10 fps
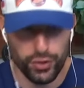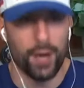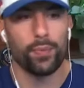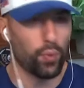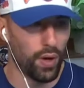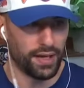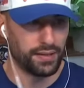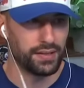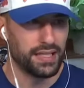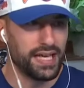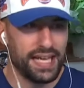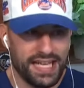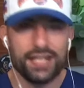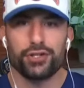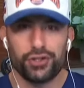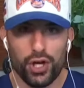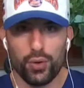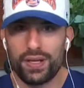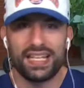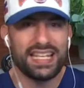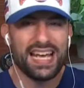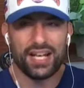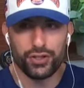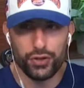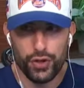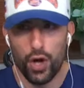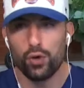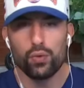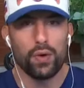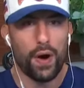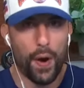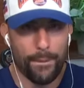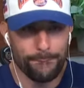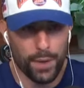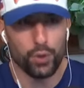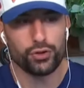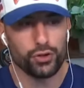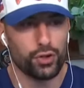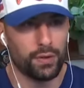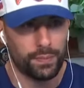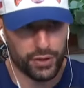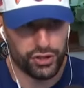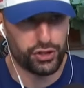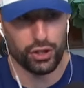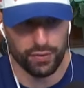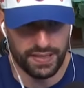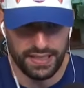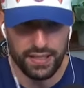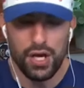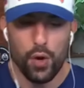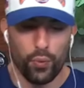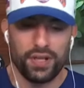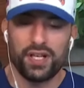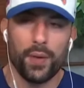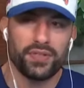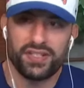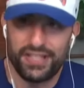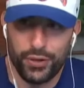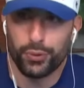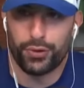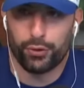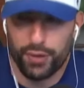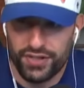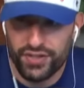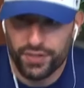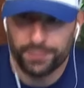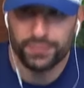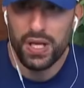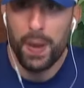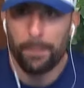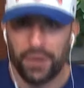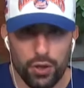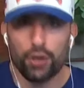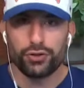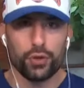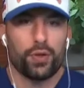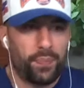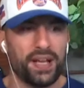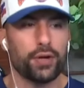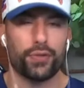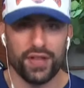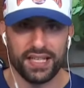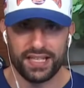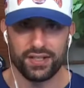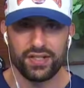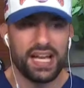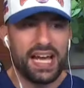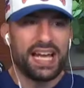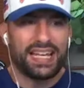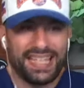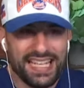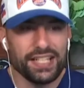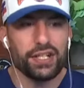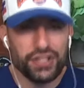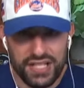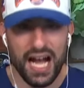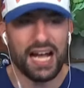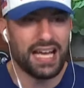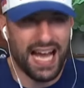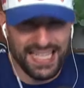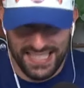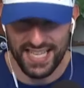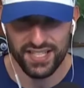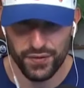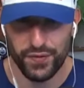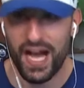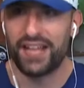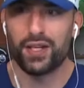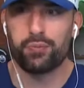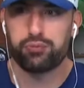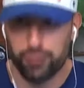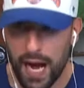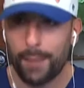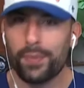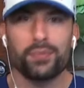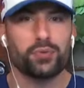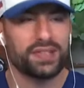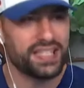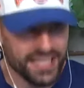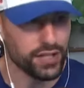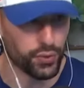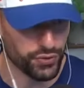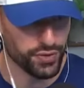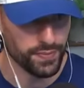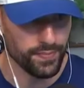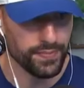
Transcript: Number one, he showed he has no emotional maturity when it comes to dealing with criticism. But also the bigger thing is he does not identify the problems with the Eagles.